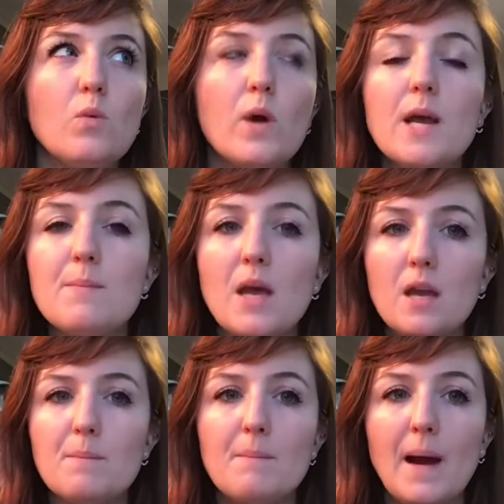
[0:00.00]
what I
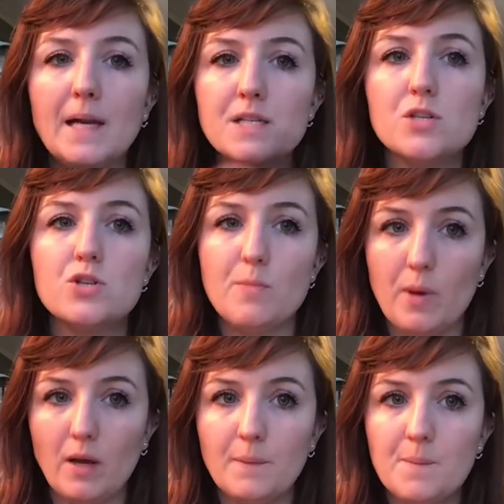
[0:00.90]
made minus
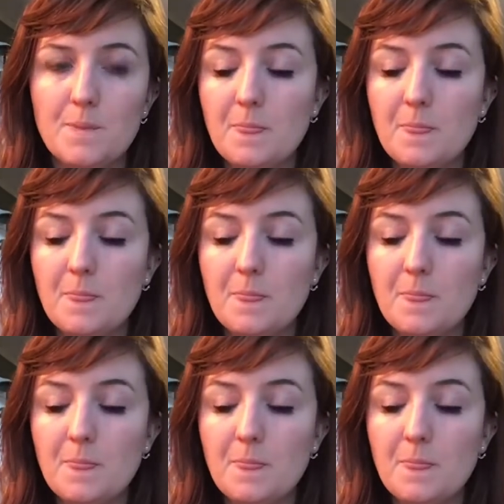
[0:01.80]
shipping,